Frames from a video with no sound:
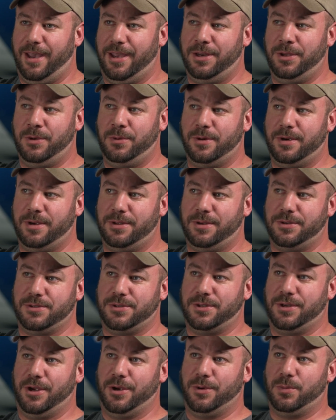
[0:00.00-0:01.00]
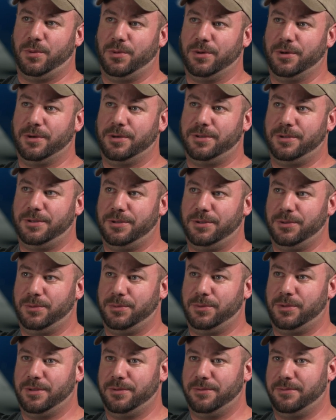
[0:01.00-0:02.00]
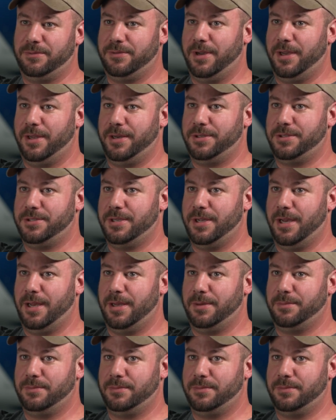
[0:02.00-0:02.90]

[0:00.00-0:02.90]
Anywhere there's an airport, you can find a job